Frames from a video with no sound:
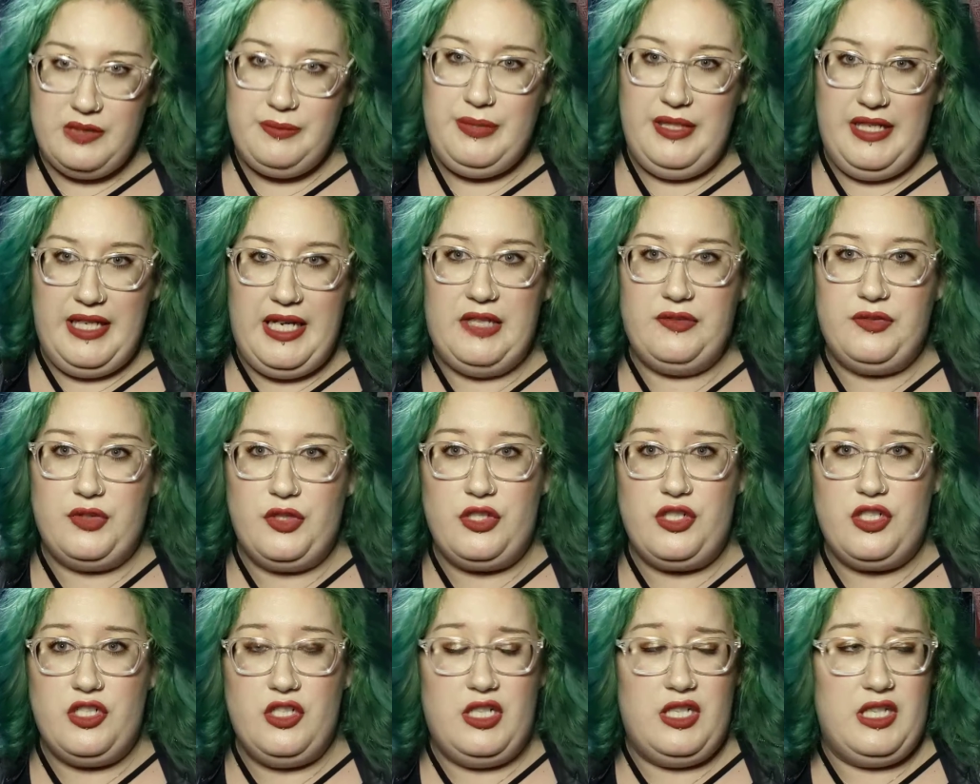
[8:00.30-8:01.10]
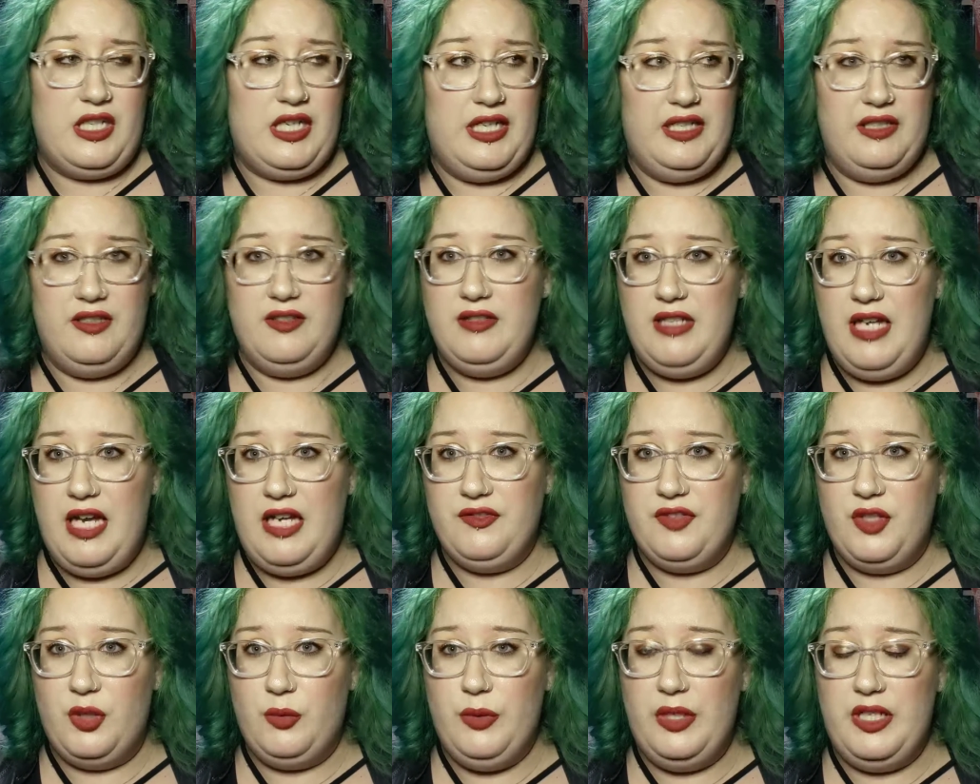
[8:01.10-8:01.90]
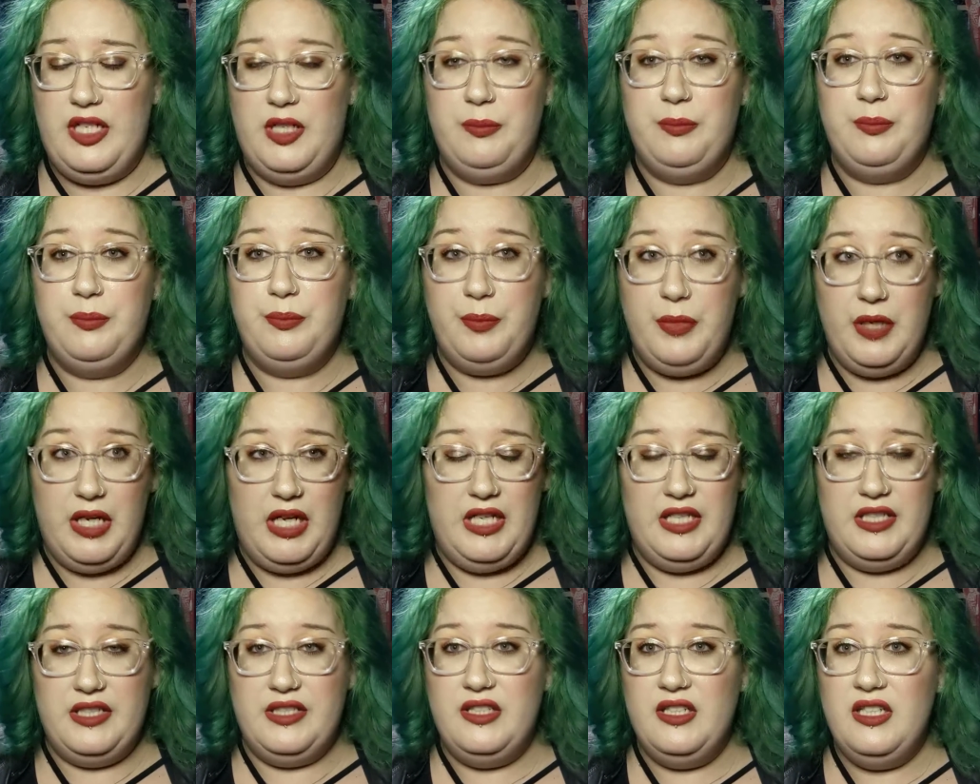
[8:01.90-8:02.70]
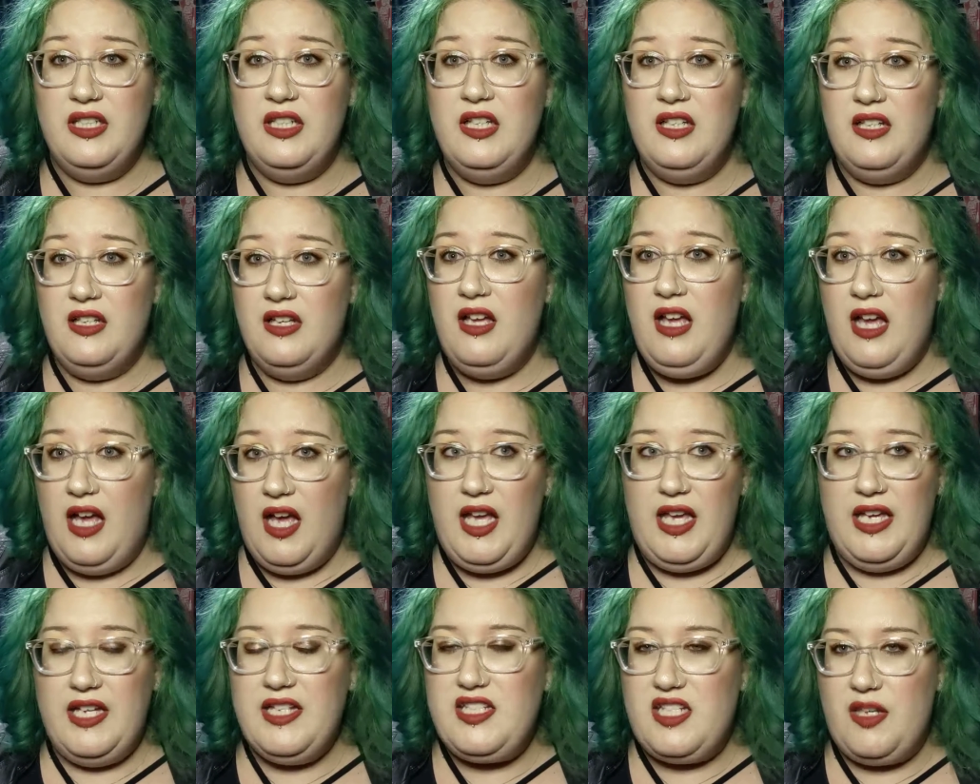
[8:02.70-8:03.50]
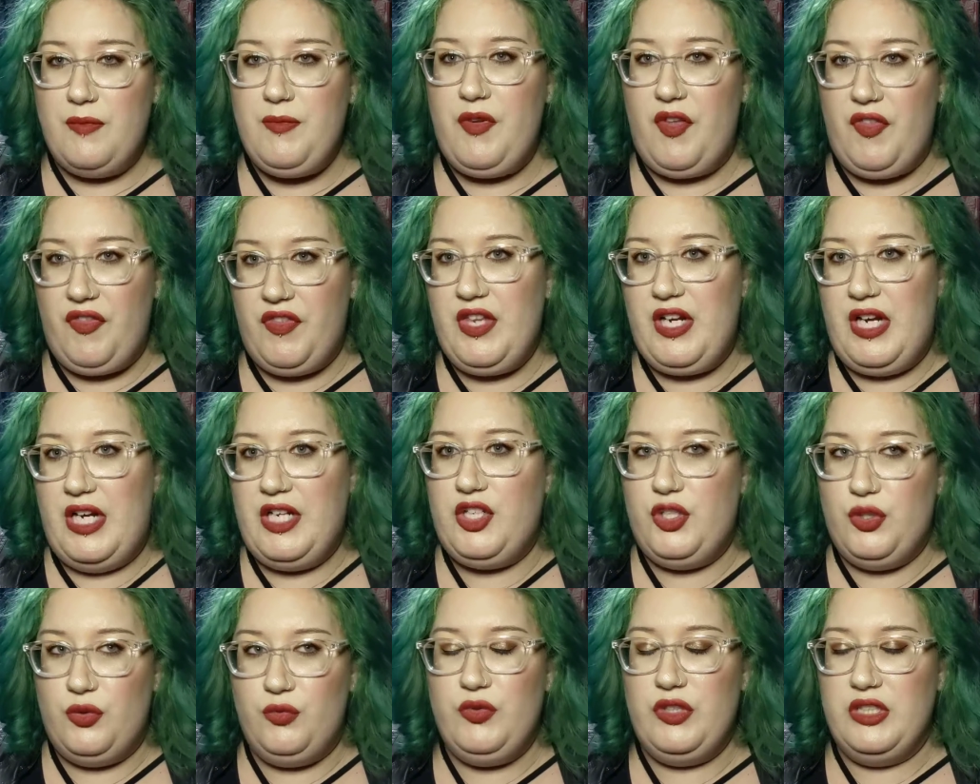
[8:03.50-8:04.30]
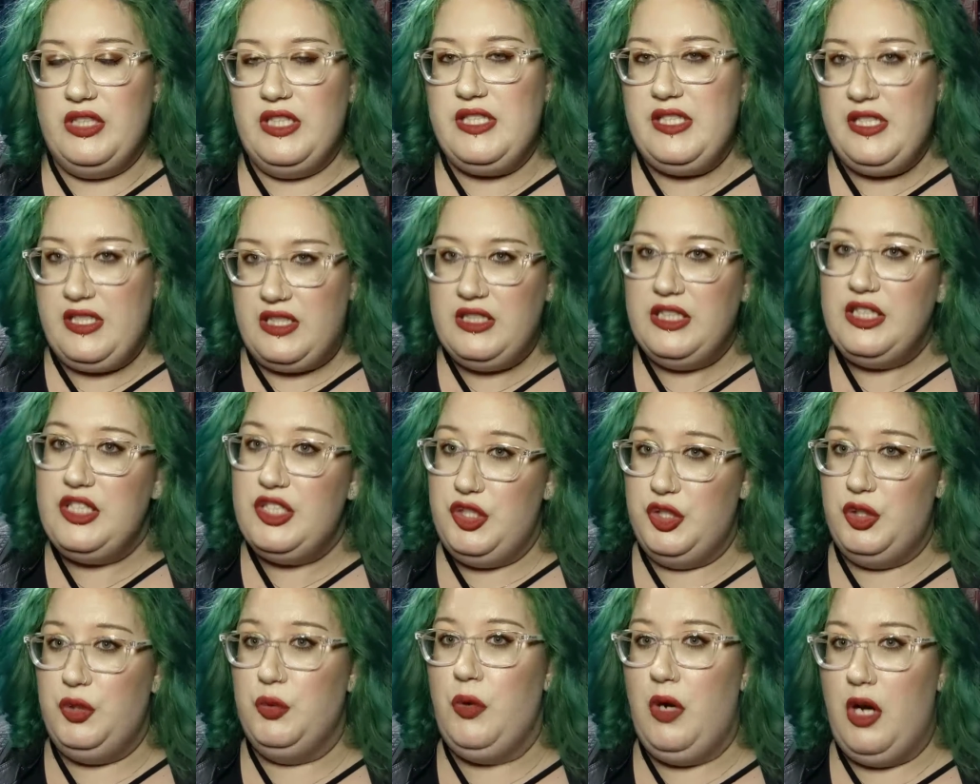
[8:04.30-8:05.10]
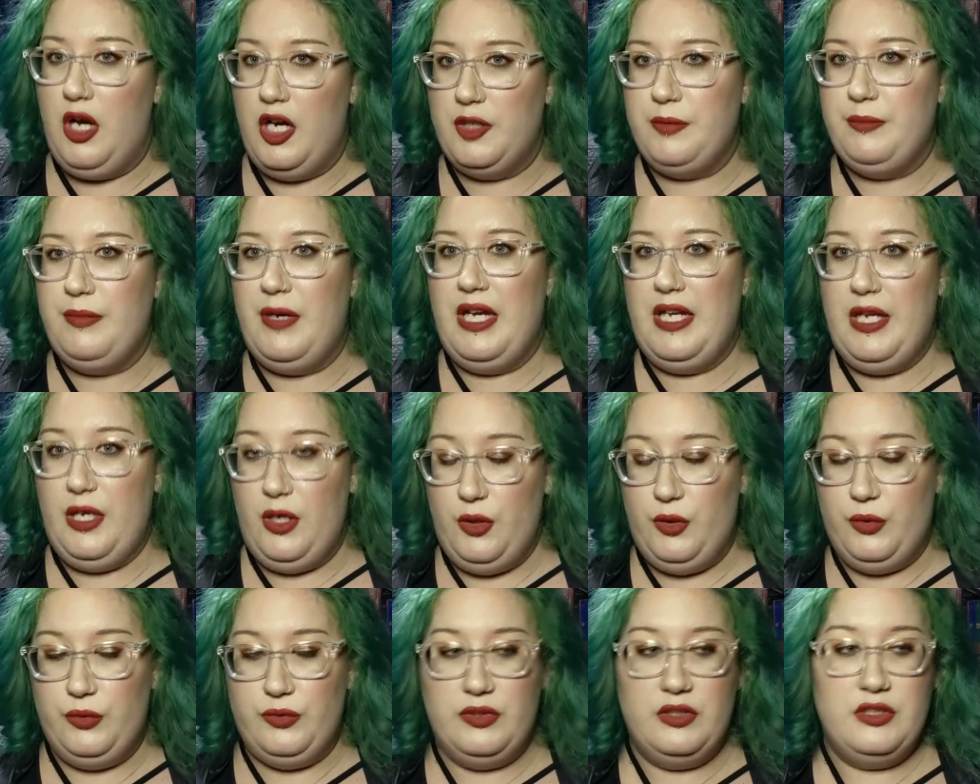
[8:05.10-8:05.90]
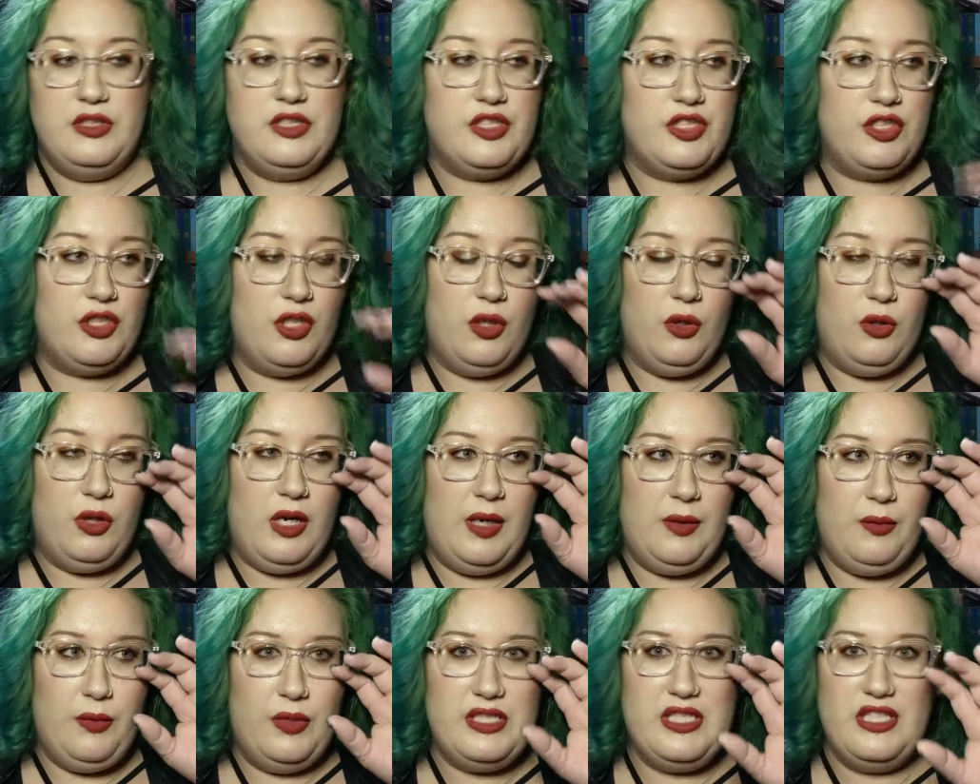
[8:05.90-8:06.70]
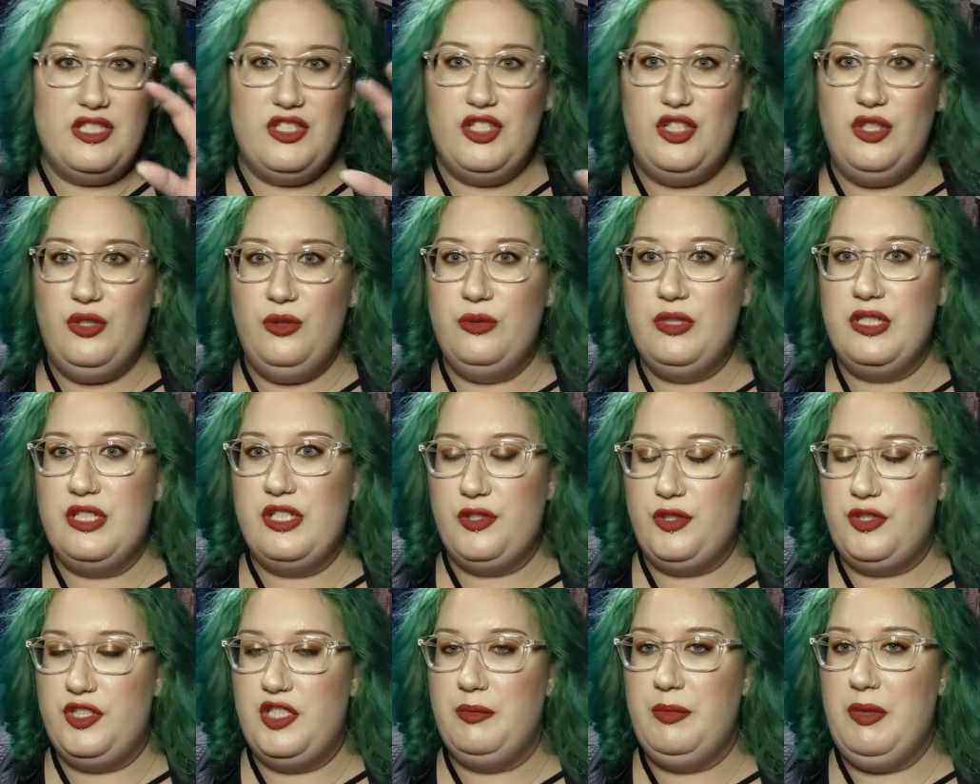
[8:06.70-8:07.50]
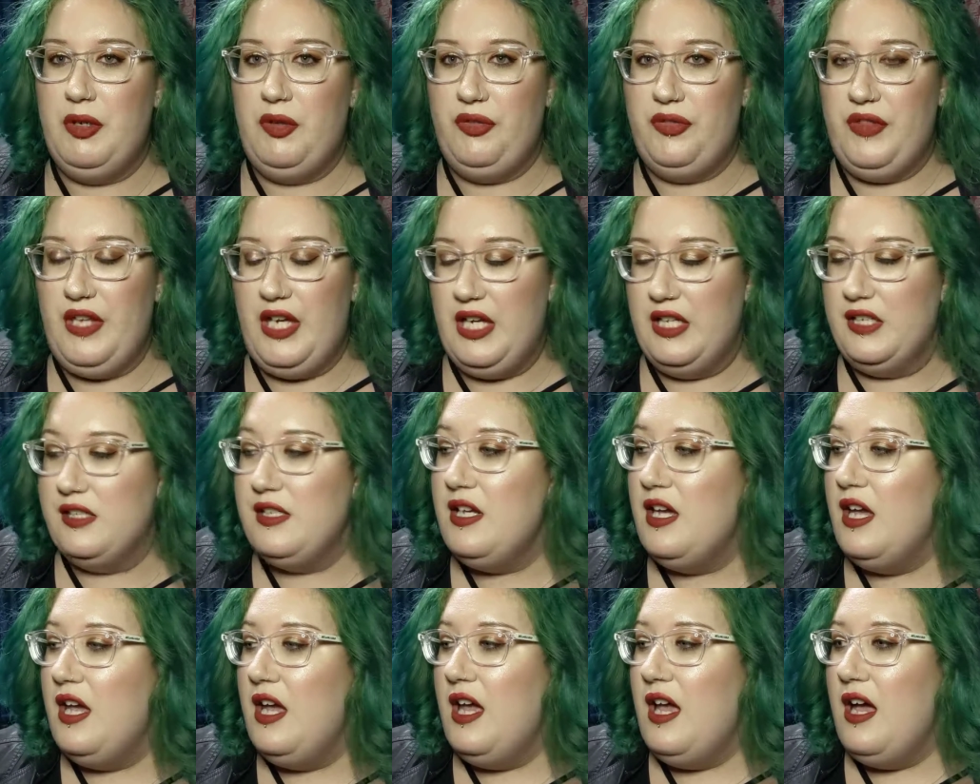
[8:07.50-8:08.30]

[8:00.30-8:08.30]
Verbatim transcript: it'd be after Sean and I have our wedding, but it's something that I could realistically do on my own. So I wasn't too concerned about that.